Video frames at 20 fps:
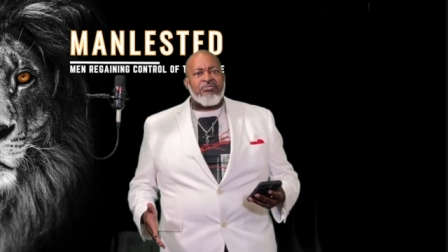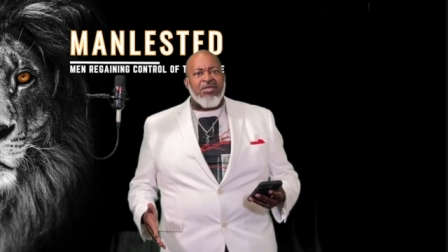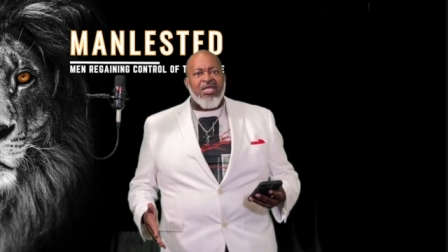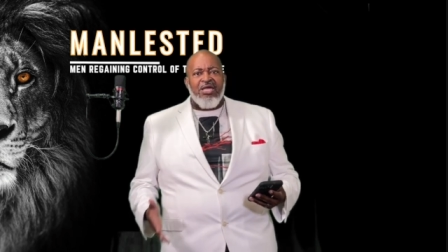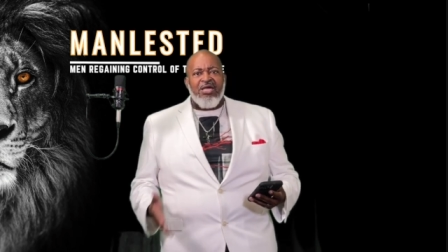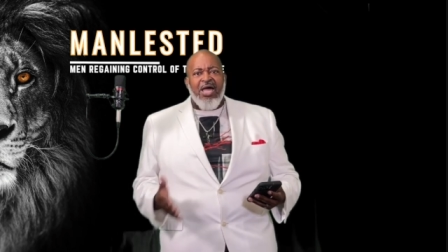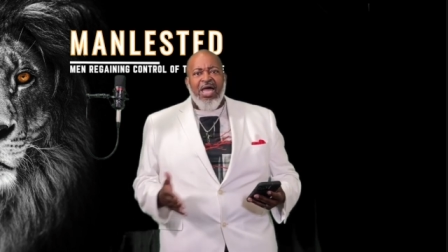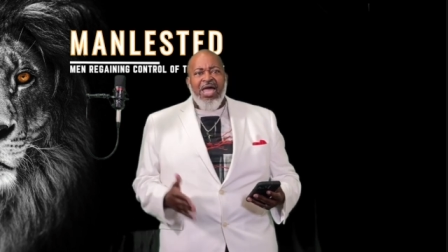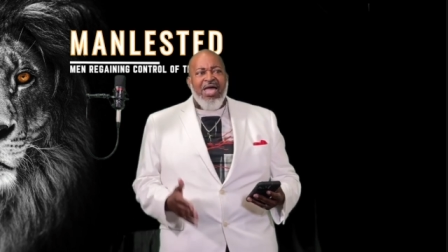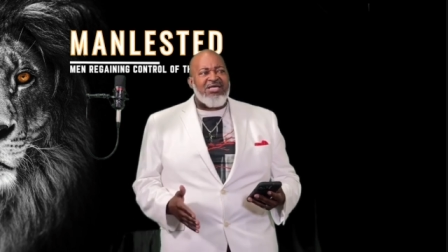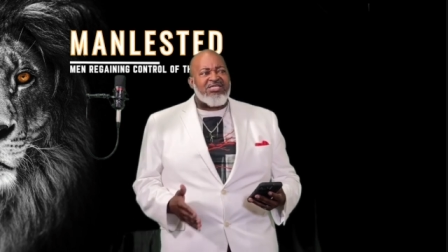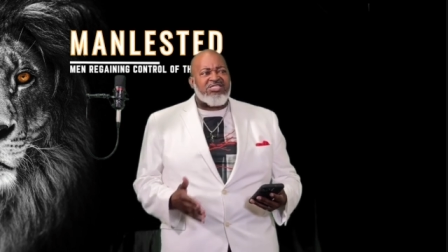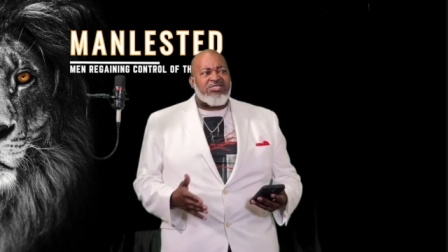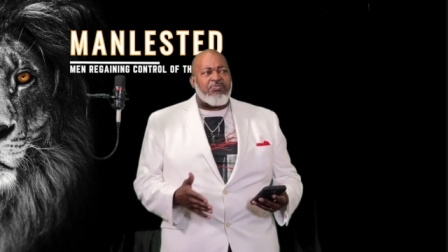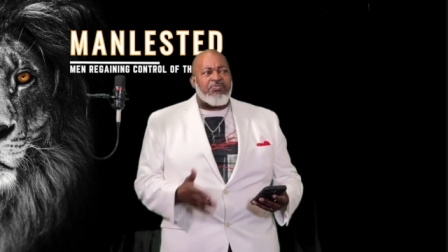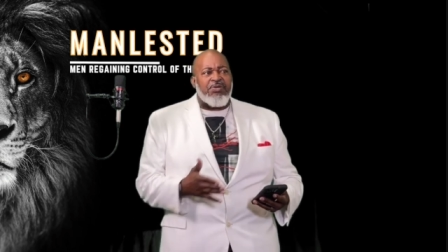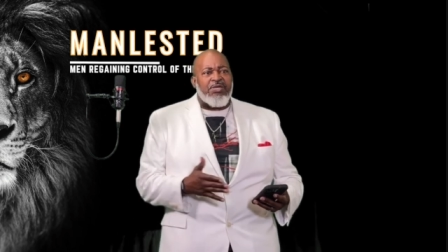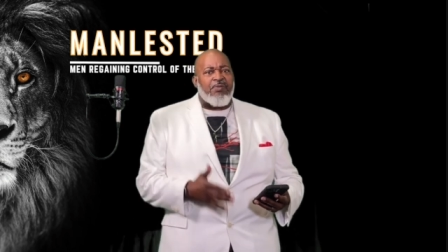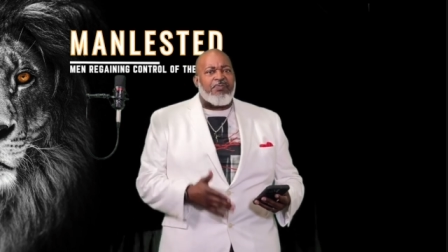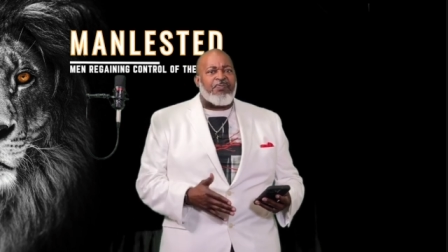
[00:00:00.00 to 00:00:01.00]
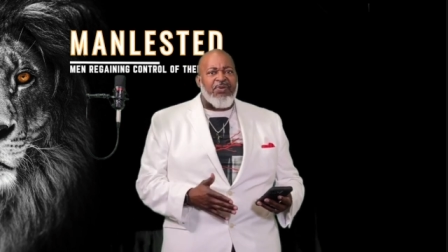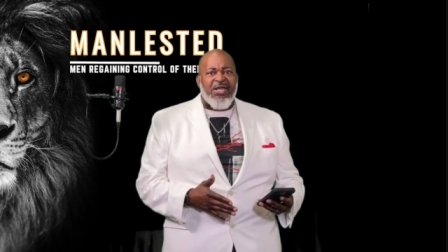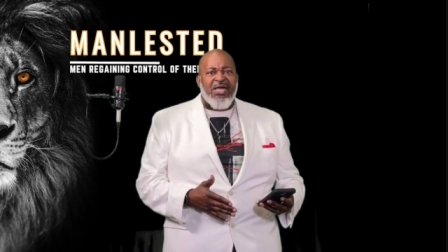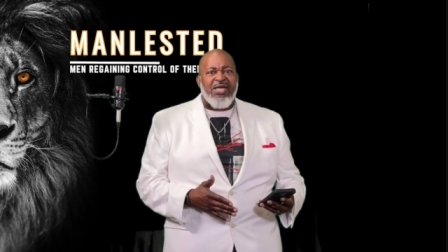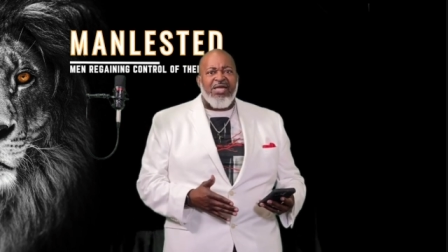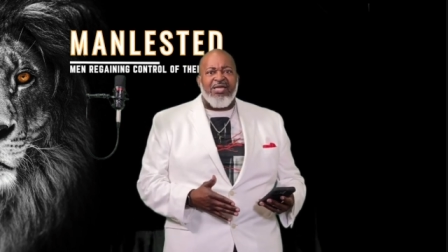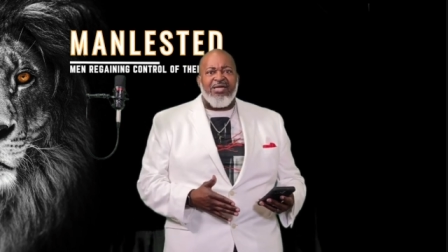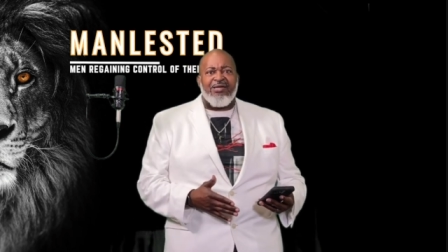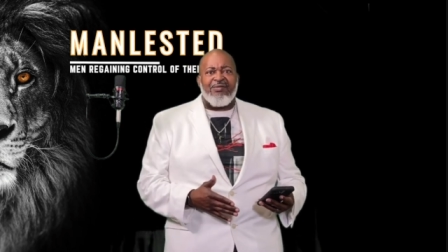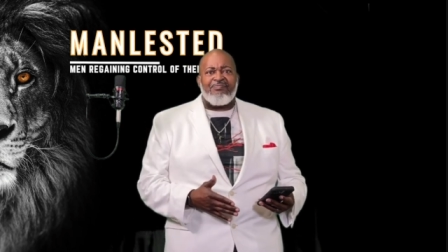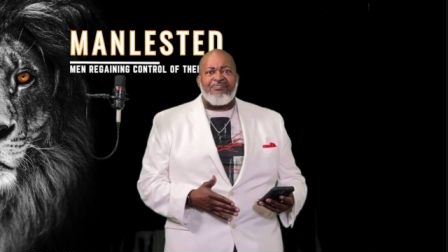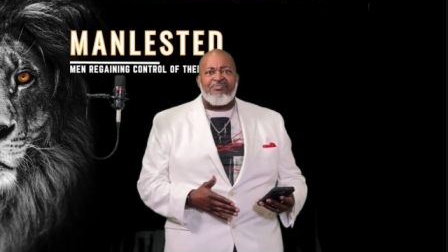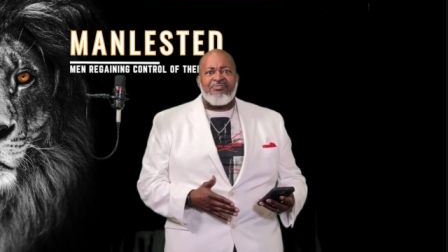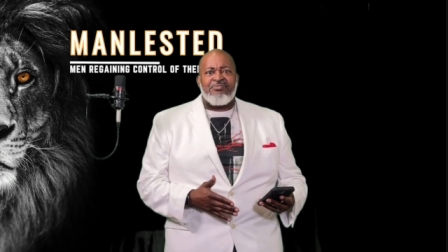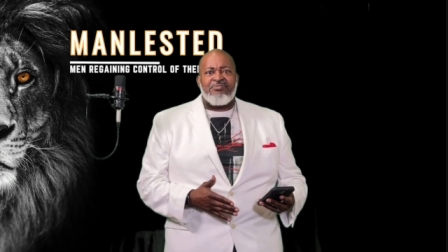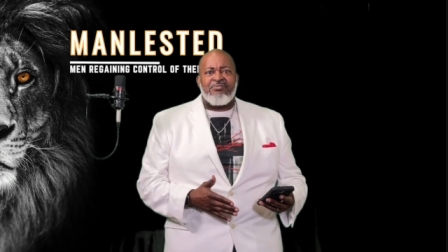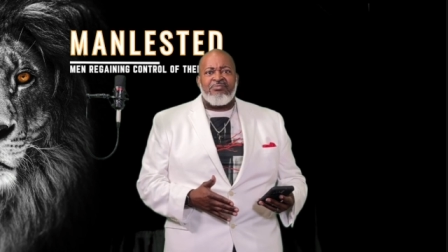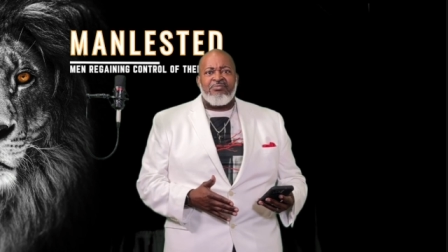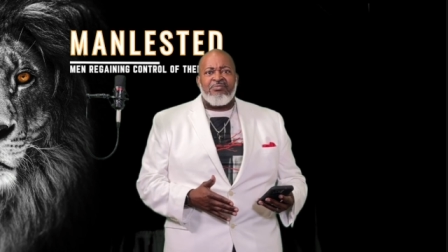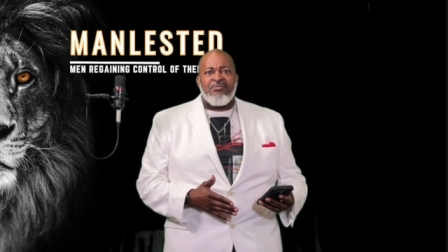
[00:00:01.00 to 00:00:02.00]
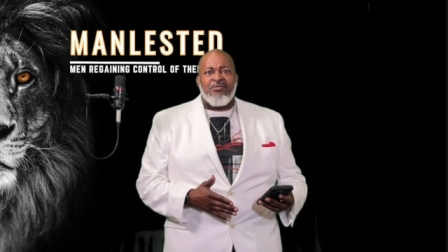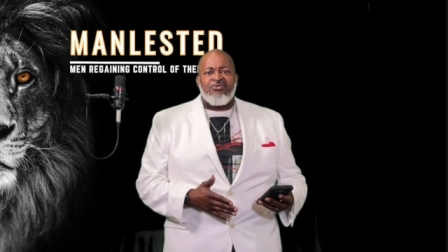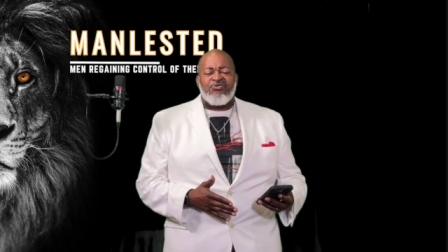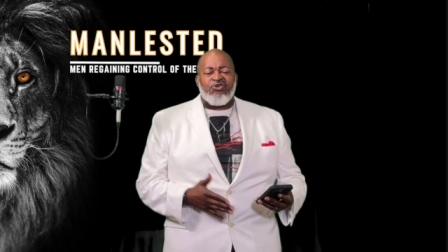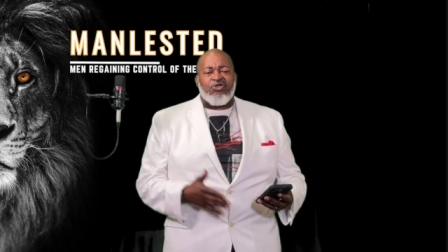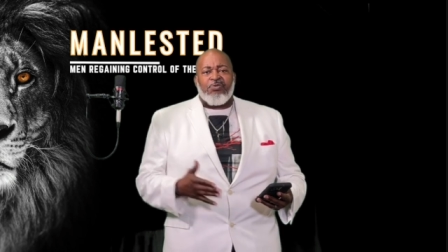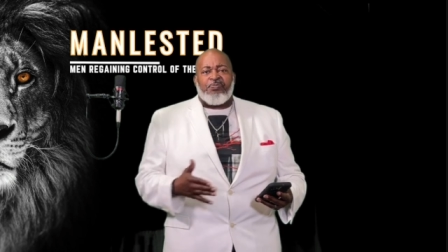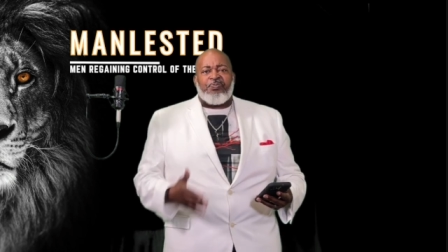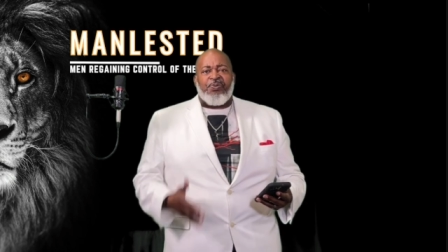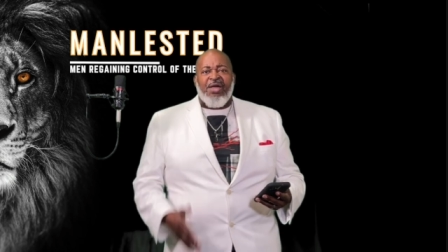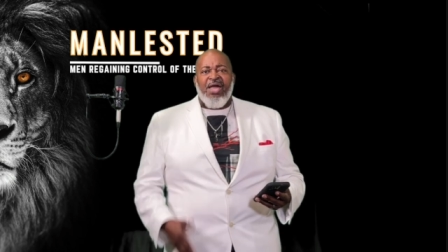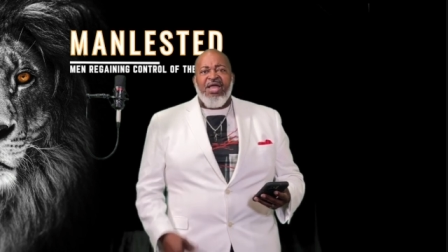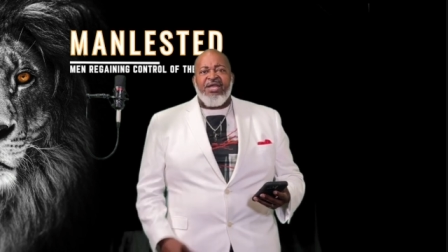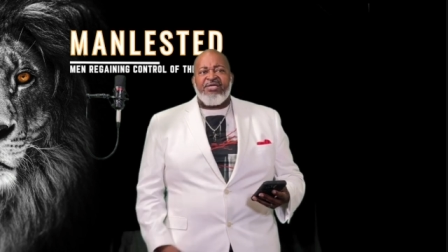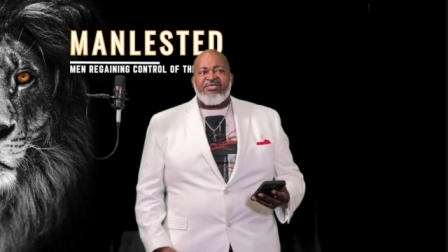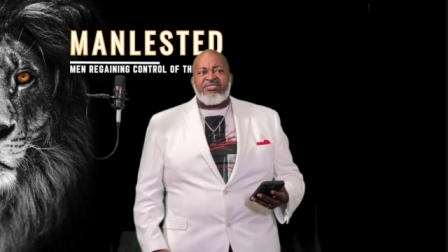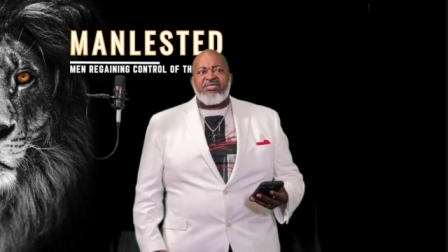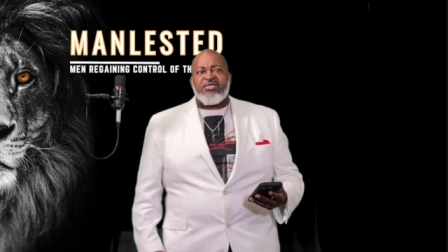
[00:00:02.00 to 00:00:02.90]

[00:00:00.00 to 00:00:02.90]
It has to be a plan. So the plan is